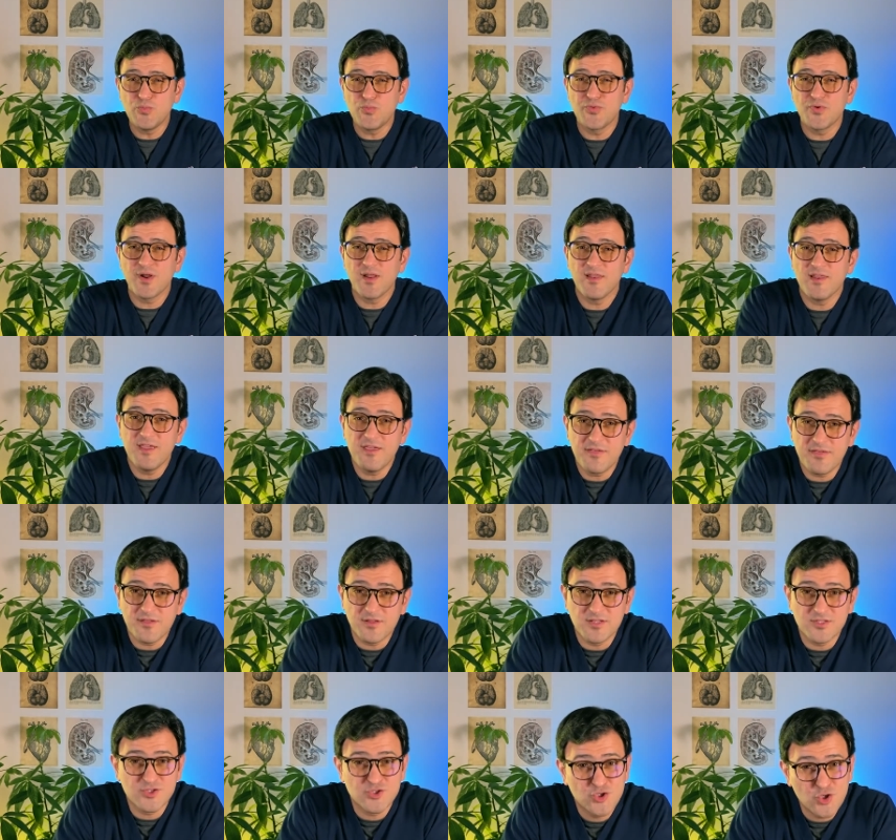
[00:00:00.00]

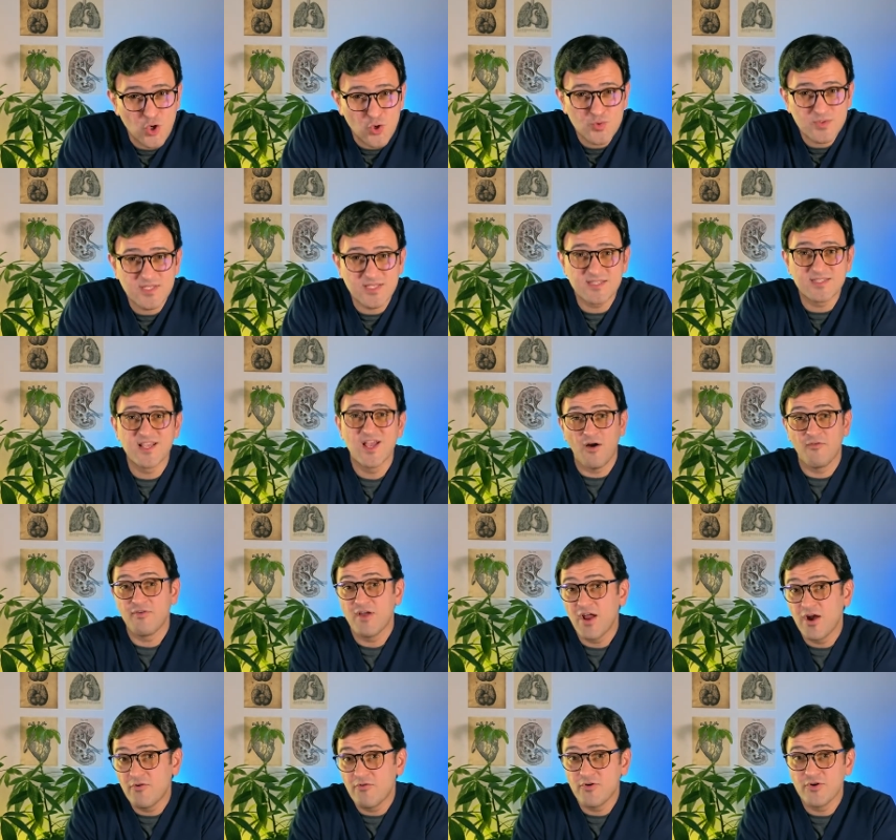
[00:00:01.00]
lethal doses of
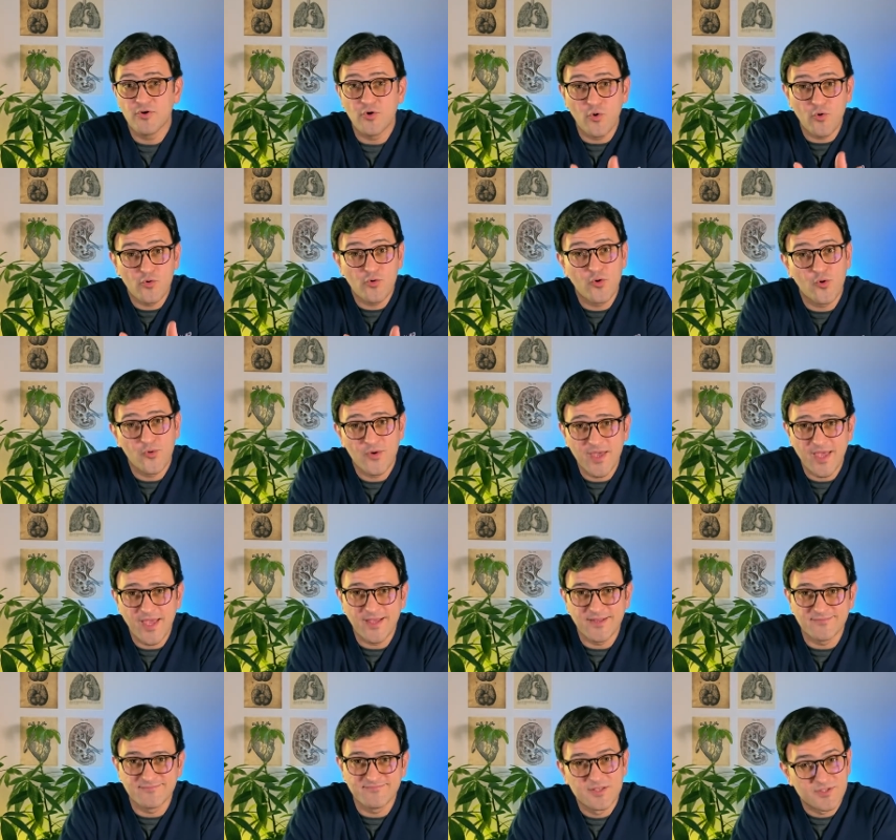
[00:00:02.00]
heroin or
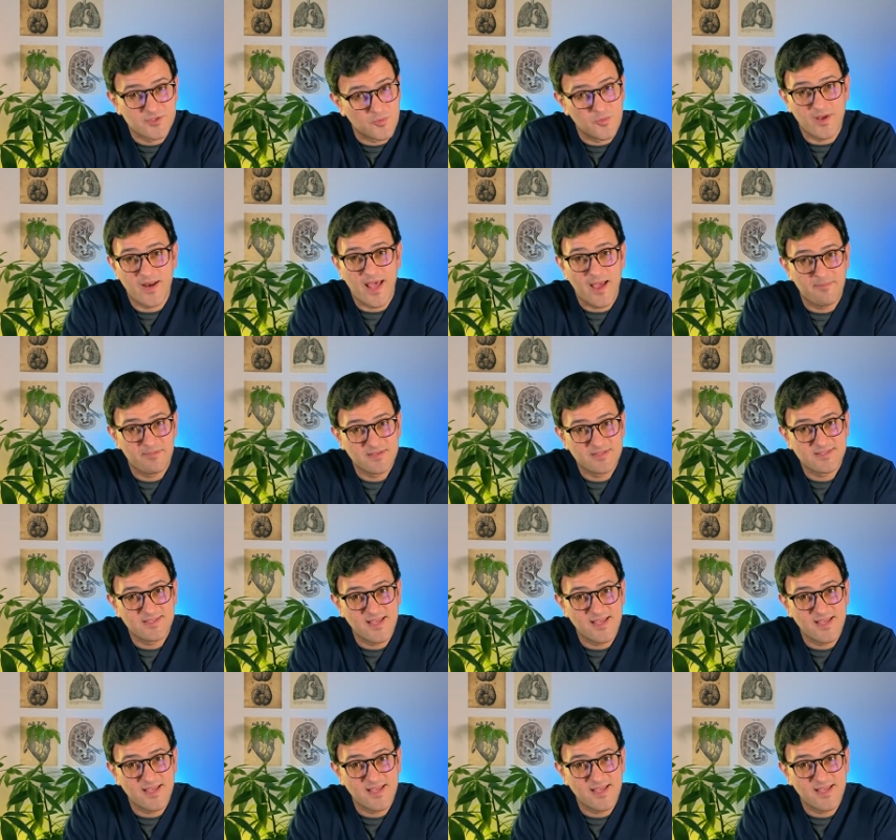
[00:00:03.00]
cocaine. So what happens